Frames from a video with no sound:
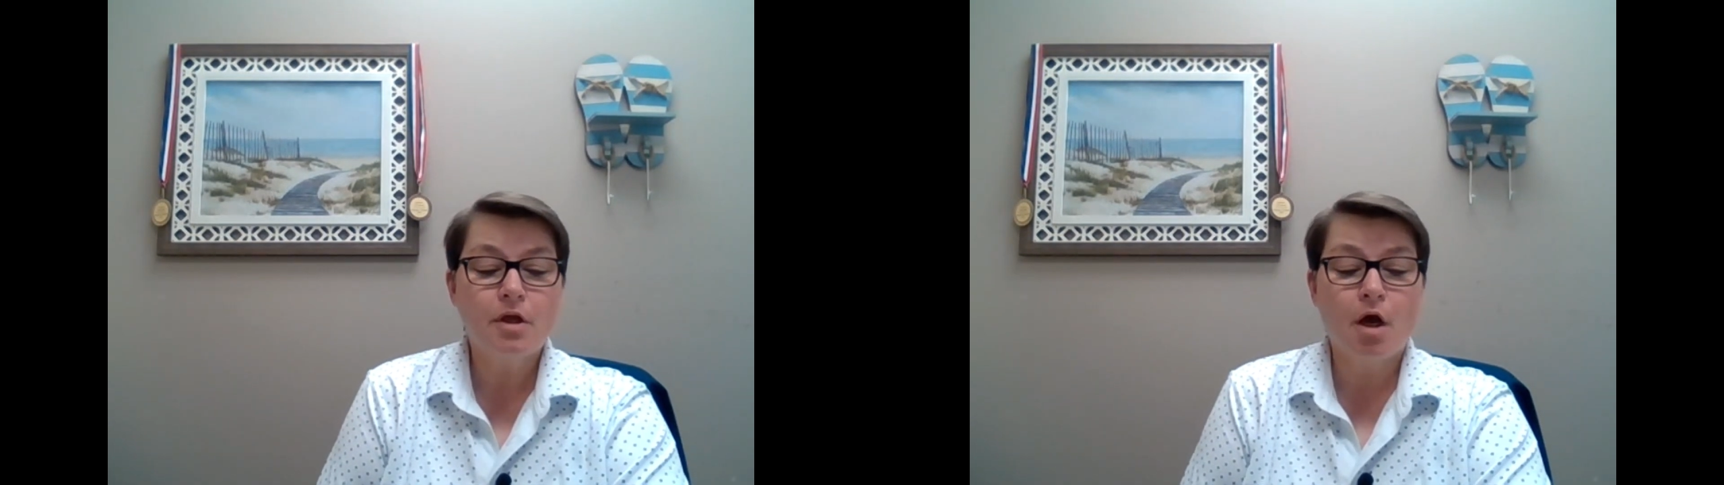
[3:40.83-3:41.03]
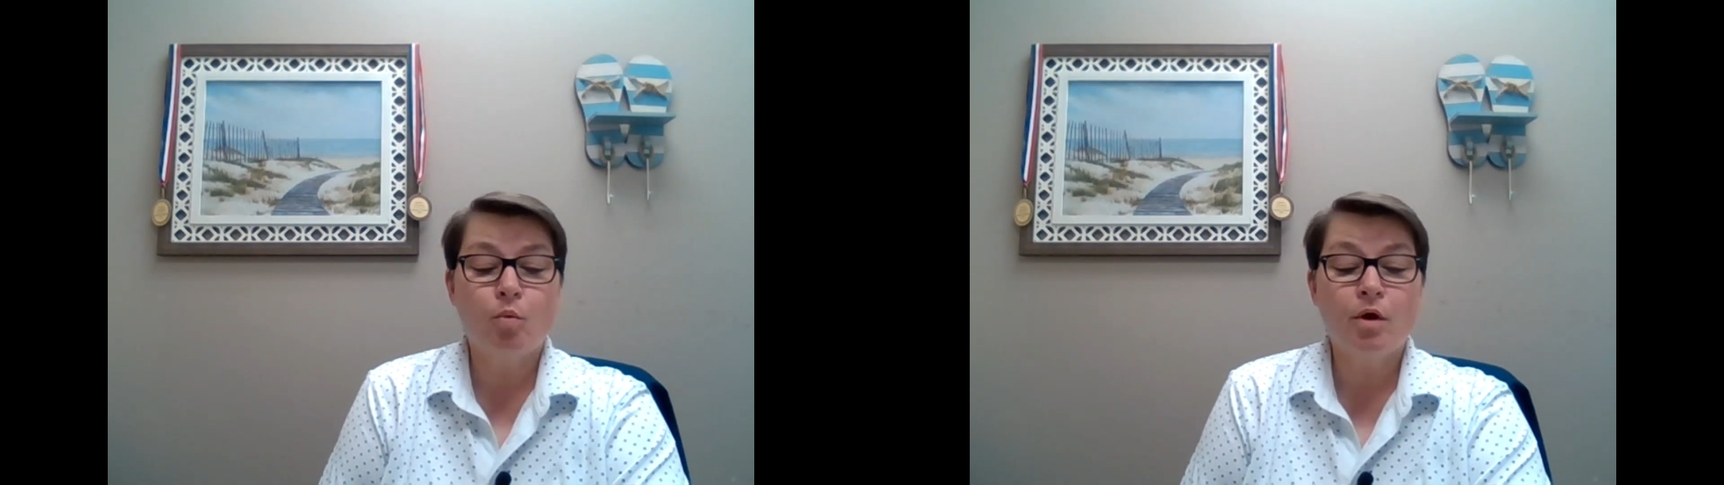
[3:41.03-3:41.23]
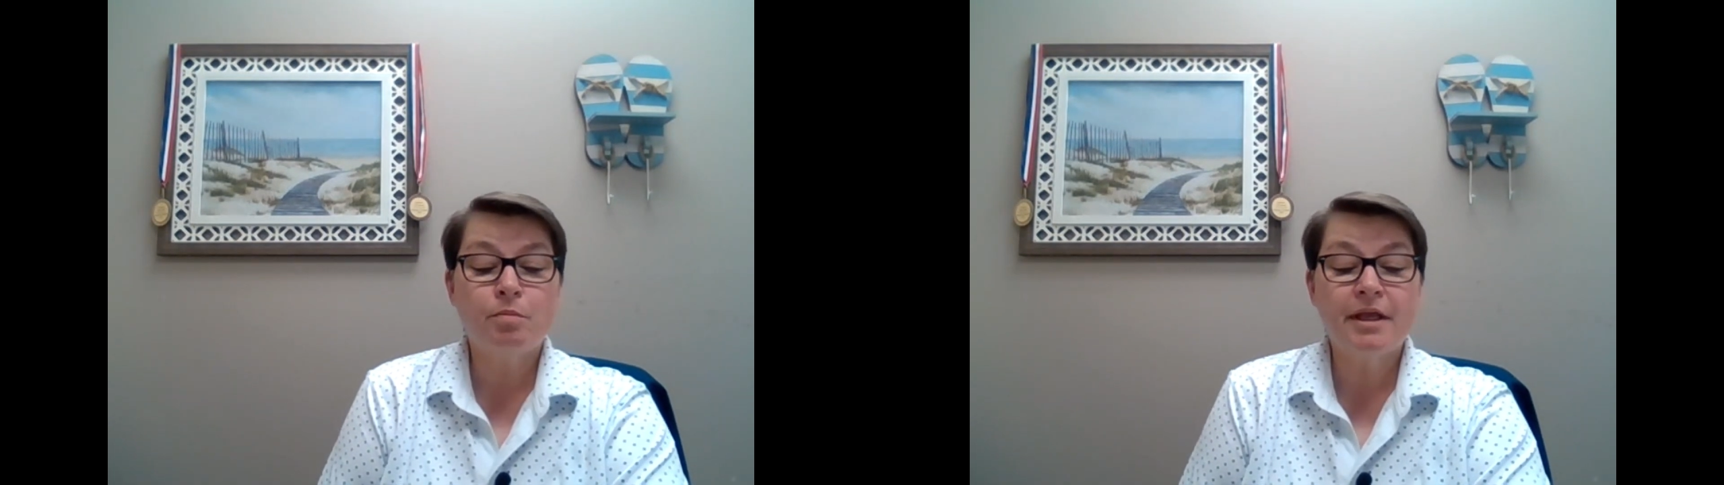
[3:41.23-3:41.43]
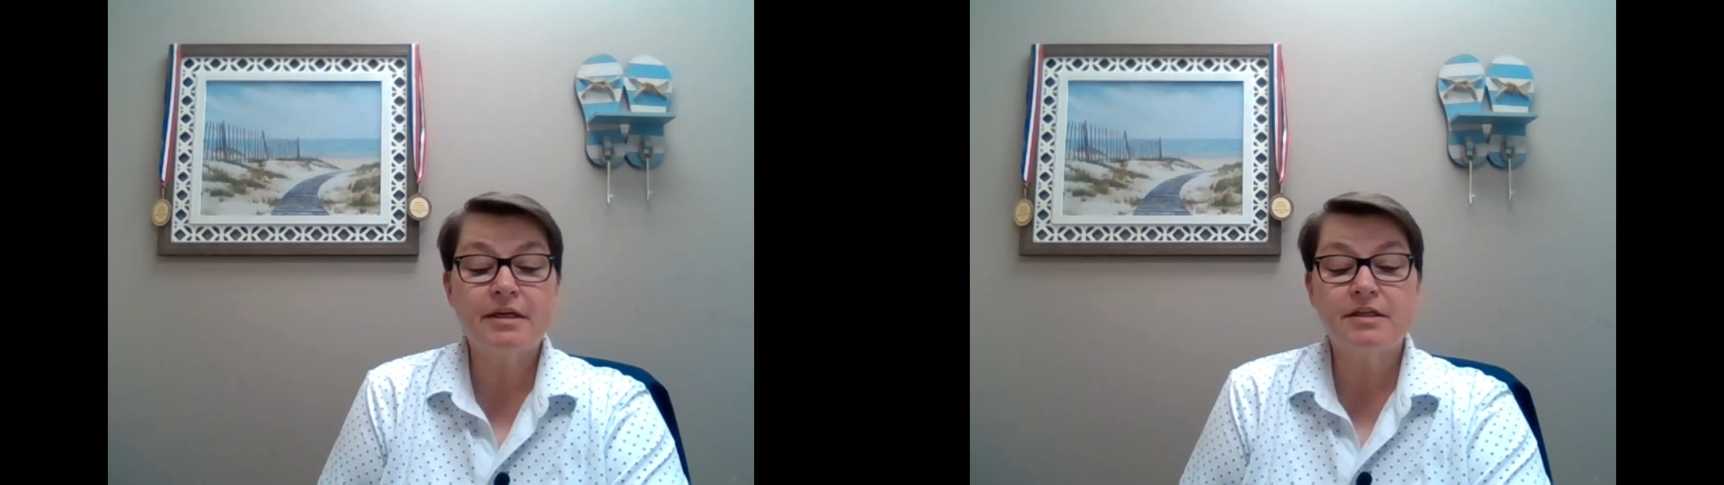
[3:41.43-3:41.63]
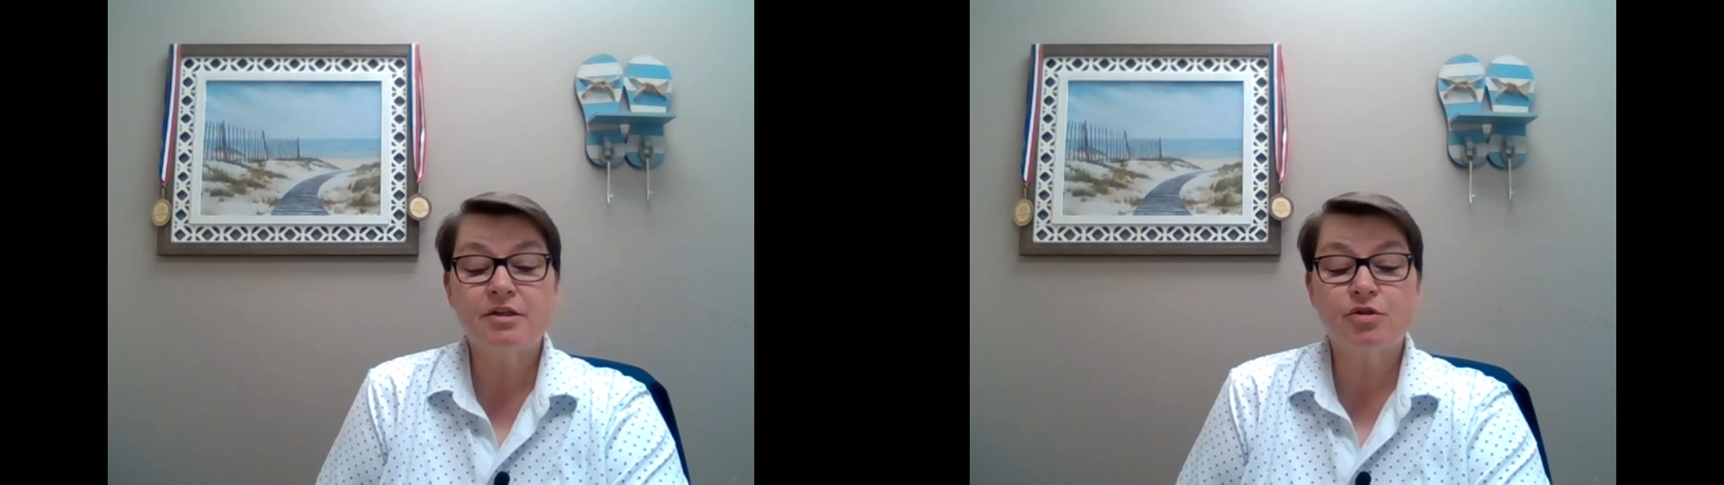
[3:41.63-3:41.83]
A
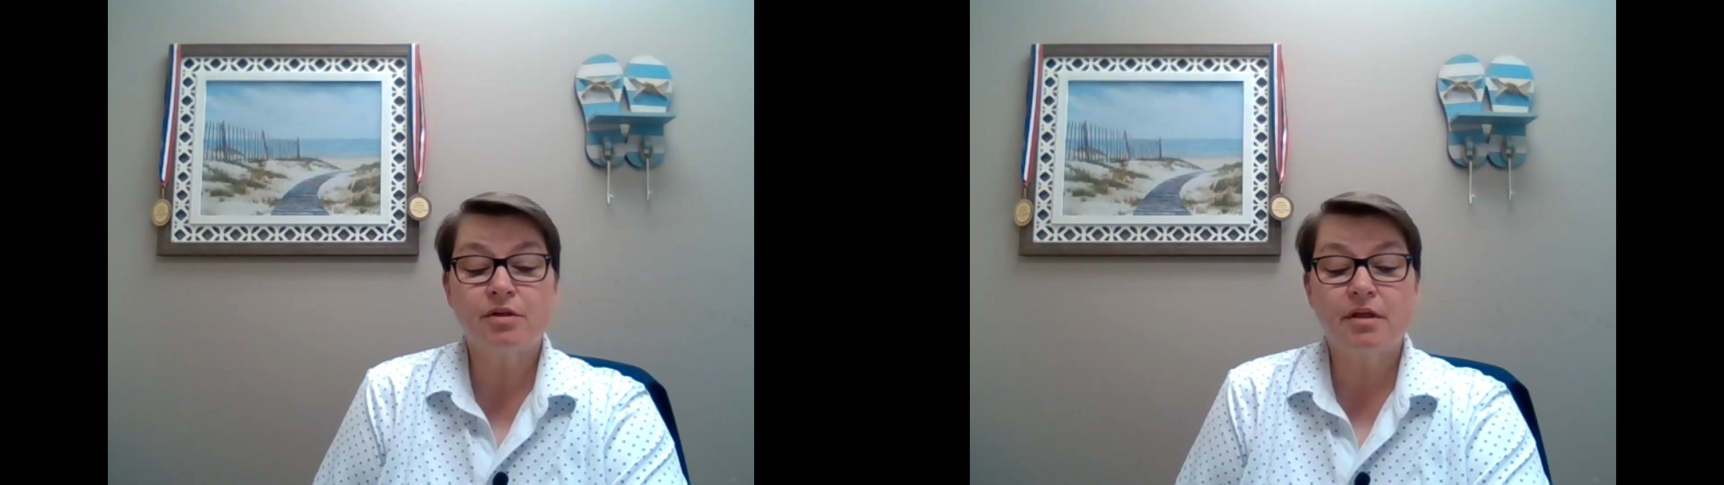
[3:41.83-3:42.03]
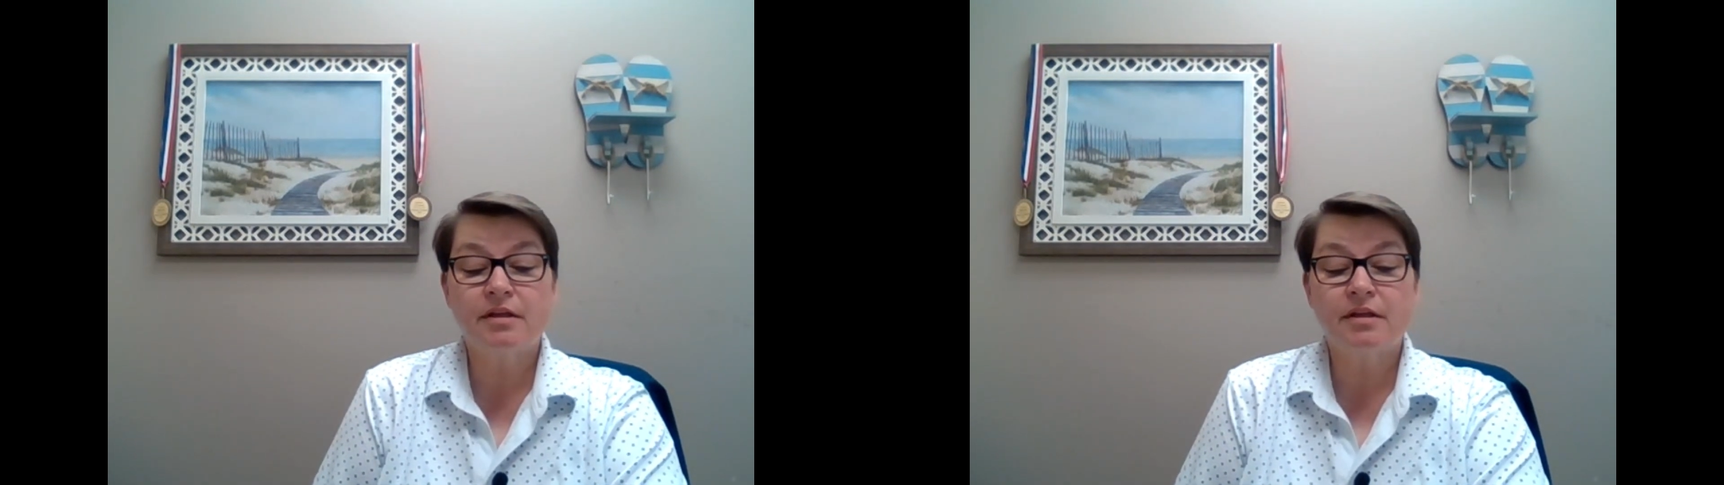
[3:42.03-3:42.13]
well-planned addition